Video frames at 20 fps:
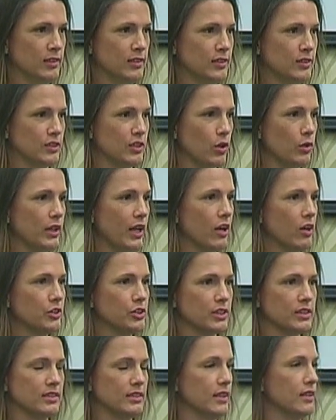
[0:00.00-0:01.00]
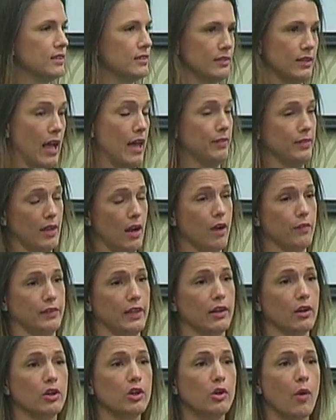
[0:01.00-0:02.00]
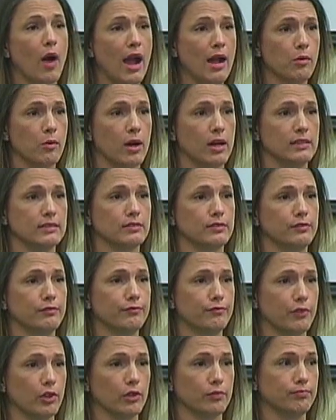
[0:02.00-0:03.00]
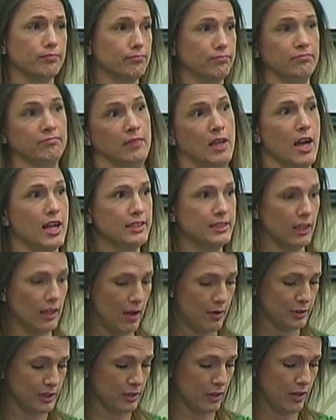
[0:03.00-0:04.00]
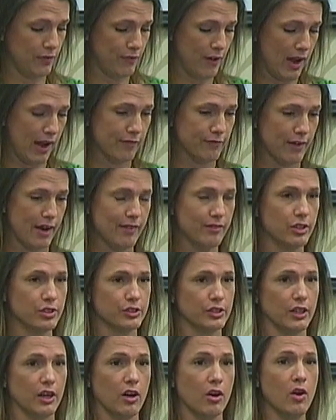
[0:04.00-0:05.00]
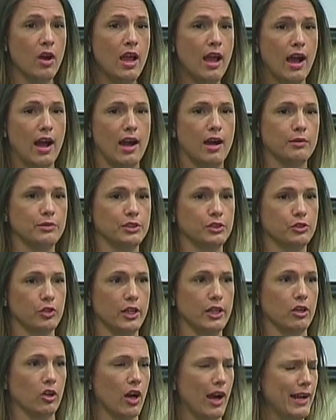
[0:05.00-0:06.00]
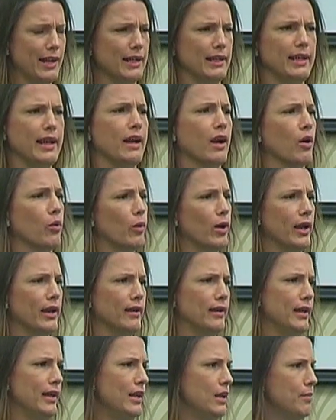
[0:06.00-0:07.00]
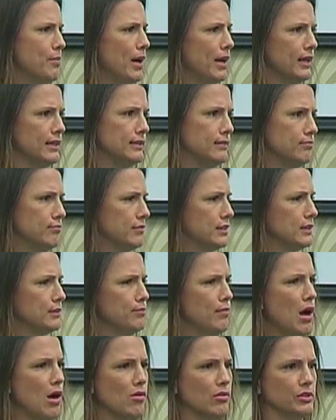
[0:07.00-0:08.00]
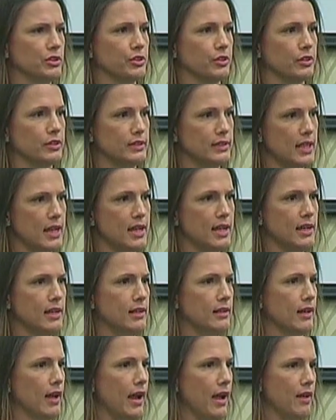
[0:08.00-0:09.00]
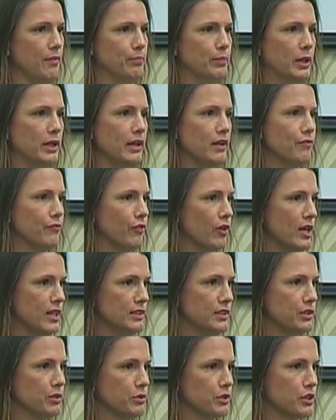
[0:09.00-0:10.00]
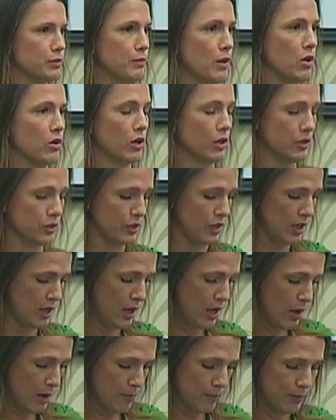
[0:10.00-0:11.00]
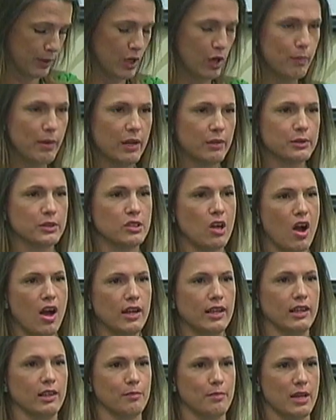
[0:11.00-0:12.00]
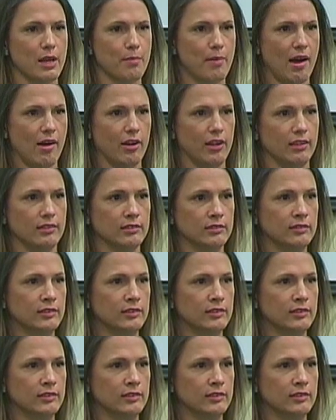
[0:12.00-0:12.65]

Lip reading: So they're who I was. Until I was 35, 5 years ago, I was a drinker. I didn't care what anybody smoked or did. I had plenty of friends who were smokers, but nobody was talking to me about it.